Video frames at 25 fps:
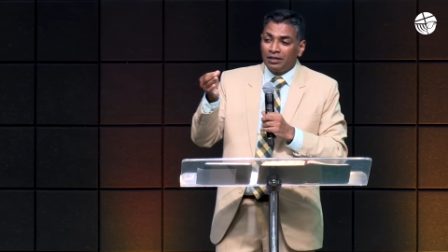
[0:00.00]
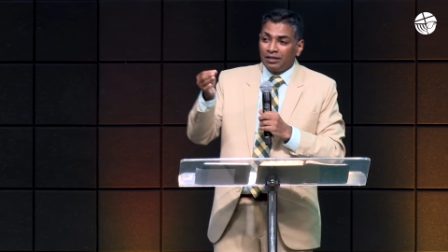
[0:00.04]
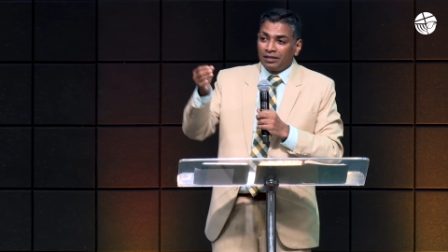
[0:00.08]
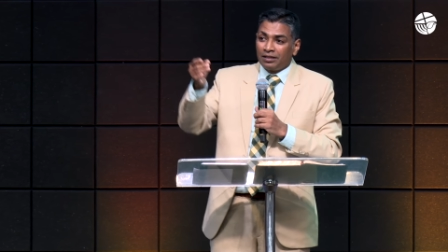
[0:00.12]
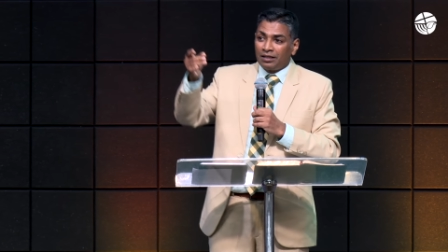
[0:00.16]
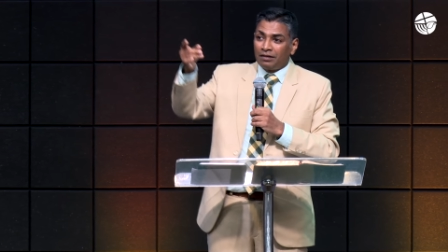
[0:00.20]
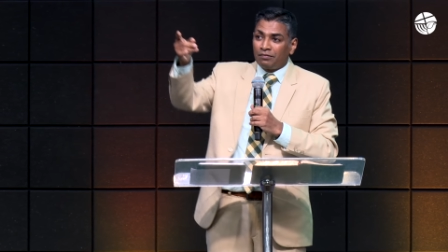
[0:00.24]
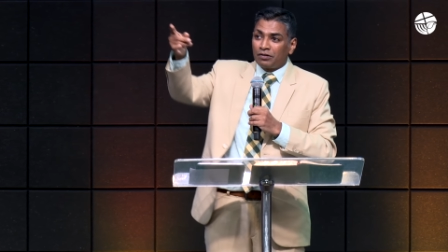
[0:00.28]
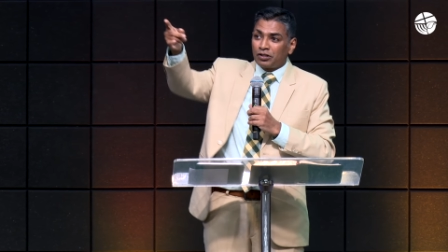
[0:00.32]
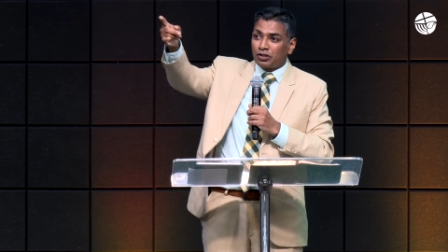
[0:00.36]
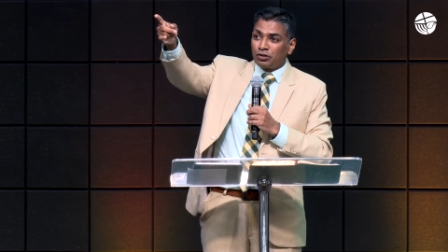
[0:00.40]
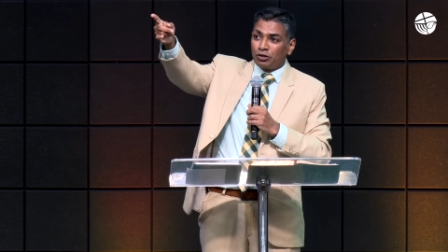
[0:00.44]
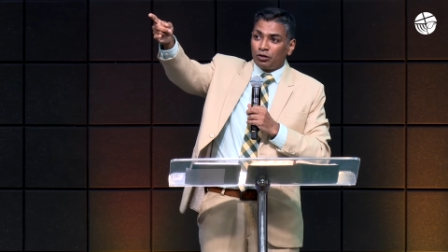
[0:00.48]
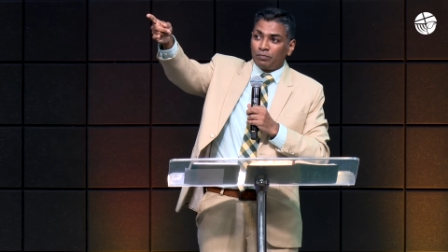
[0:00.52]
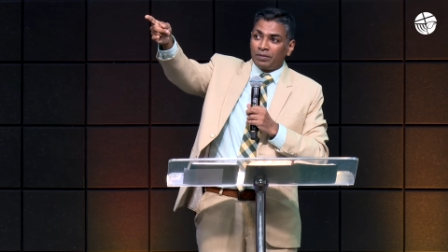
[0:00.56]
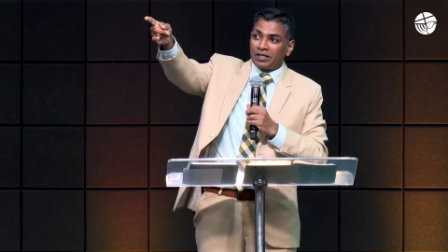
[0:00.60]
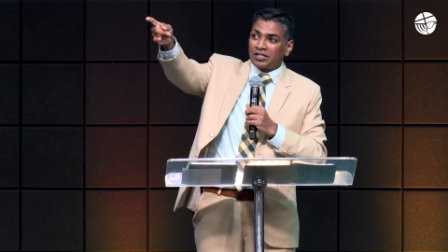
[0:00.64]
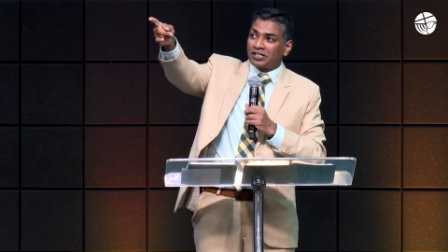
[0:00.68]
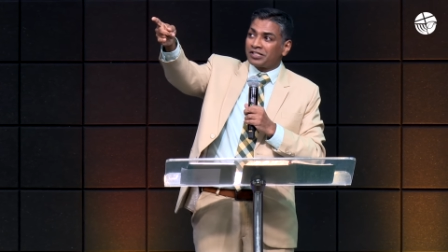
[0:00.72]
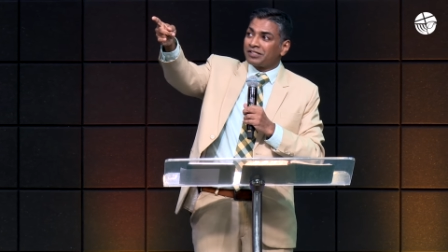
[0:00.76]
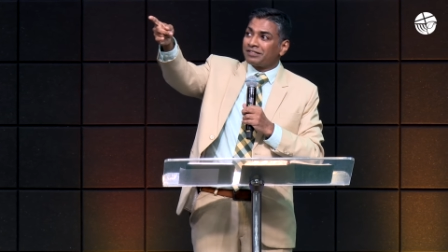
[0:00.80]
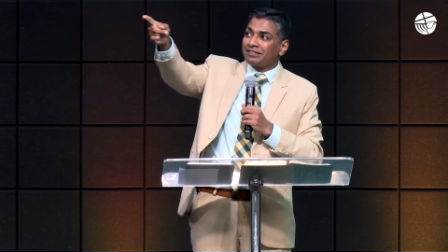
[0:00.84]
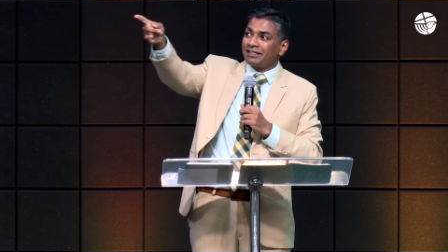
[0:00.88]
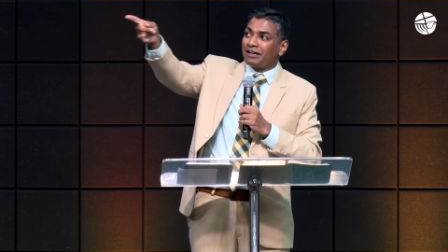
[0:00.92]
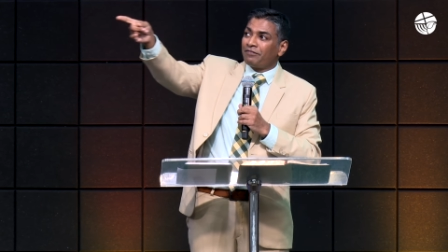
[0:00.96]
there was no
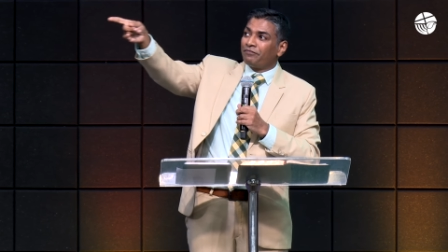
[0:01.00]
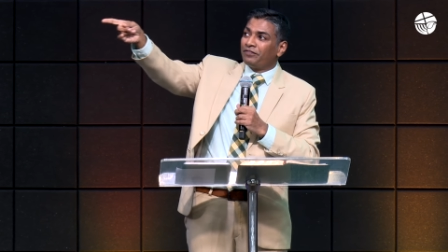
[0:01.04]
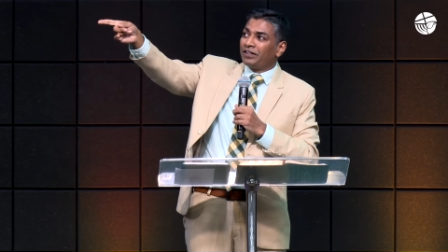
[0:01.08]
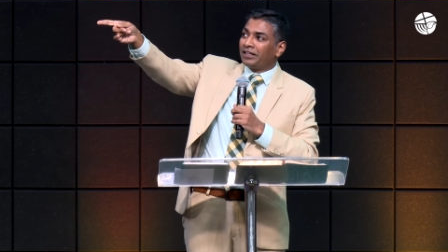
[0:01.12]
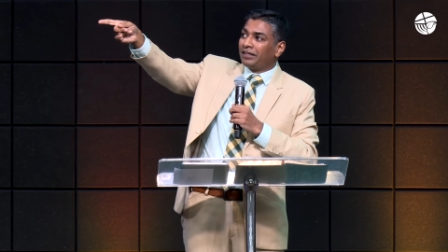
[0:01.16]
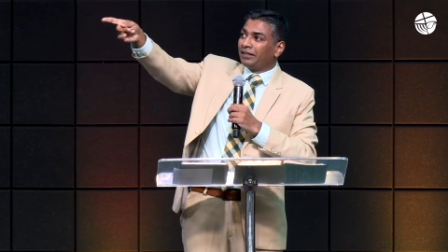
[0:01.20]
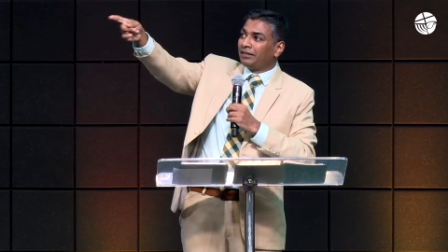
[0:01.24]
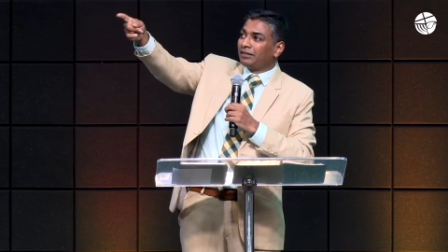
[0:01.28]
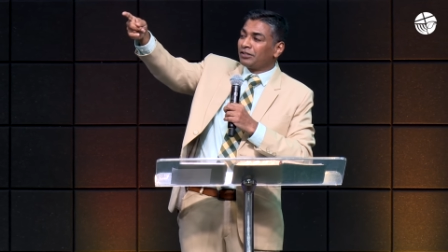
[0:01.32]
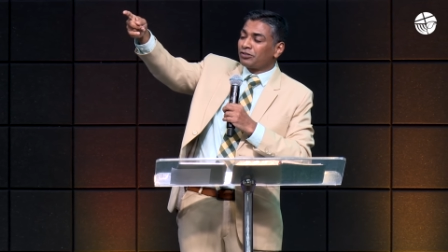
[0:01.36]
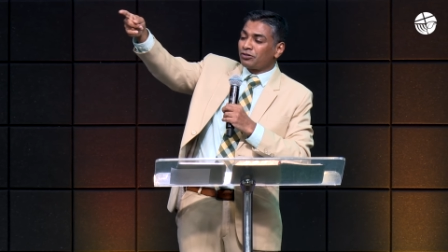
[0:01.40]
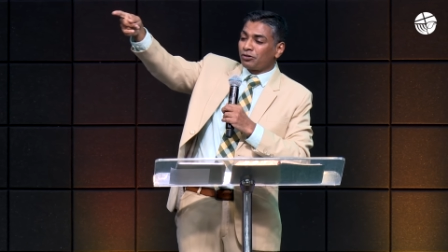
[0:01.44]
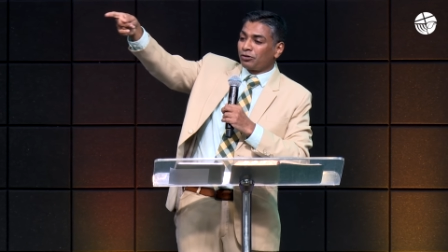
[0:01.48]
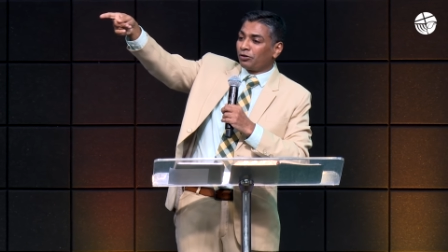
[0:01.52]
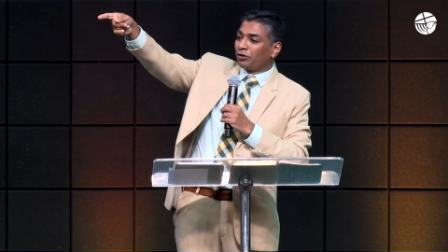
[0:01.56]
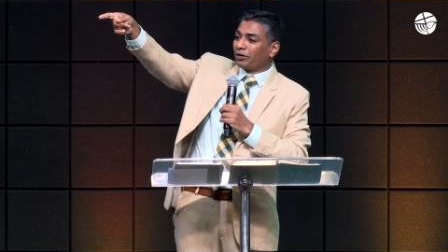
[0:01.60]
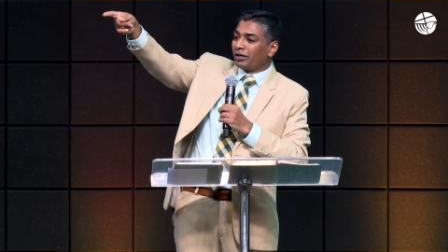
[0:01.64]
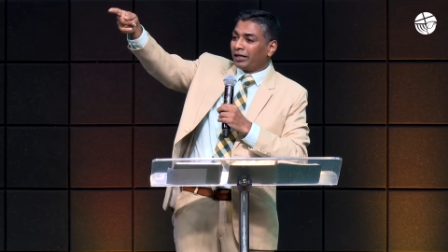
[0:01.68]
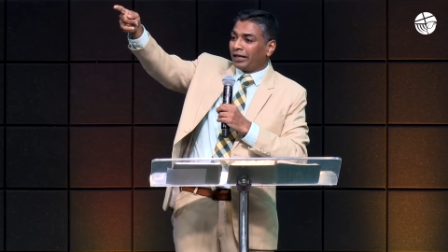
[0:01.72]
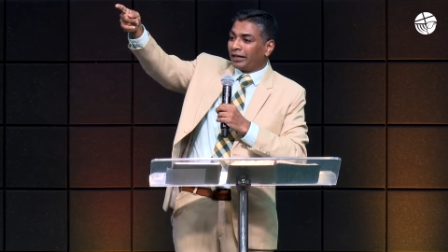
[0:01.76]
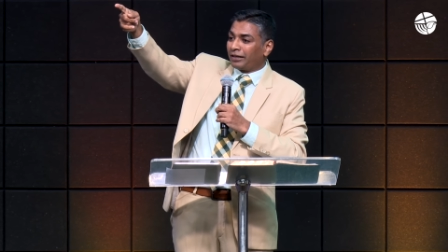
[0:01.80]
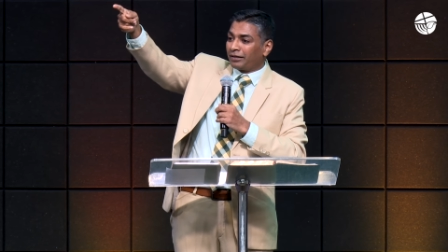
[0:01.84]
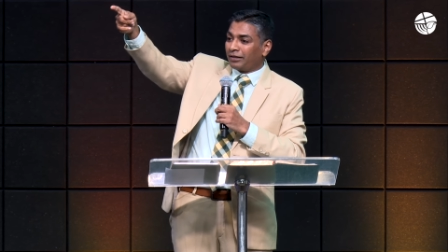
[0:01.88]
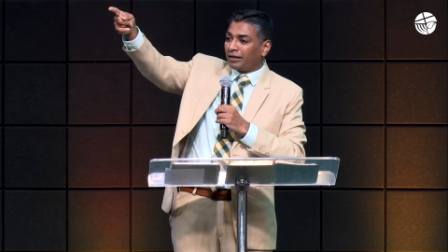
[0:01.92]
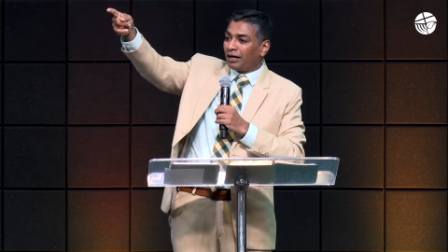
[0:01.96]
much traffic in this road
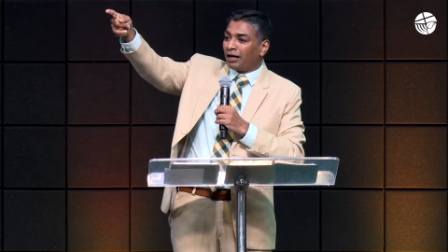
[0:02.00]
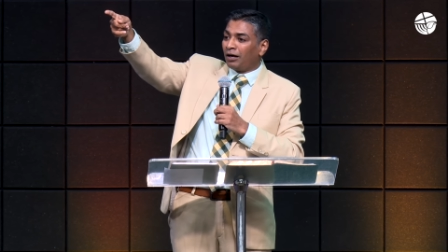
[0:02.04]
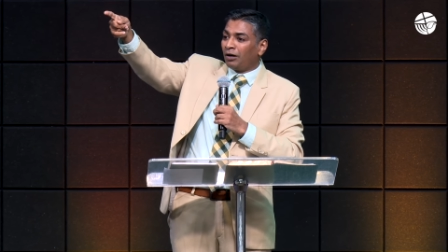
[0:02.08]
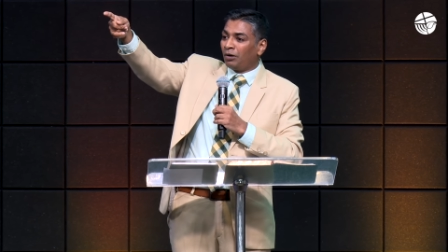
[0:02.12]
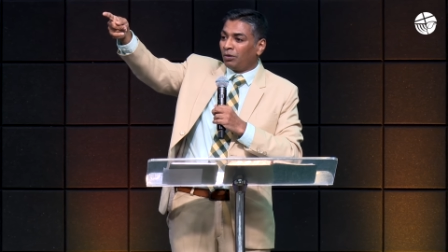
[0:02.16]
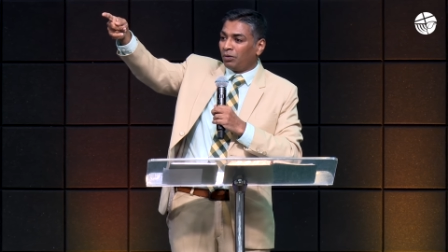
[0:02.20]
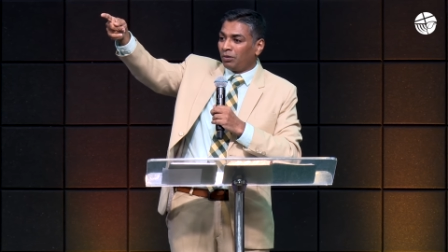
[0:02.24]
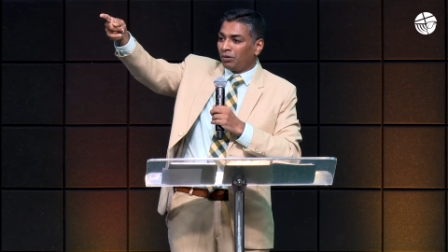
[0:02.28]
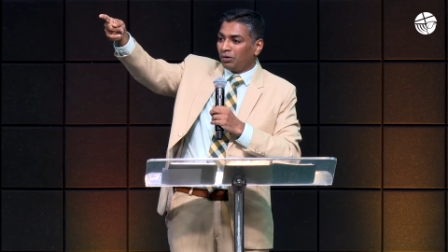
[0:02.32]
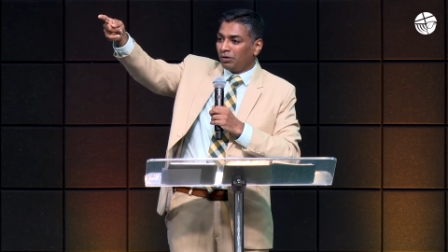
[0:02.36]
like now.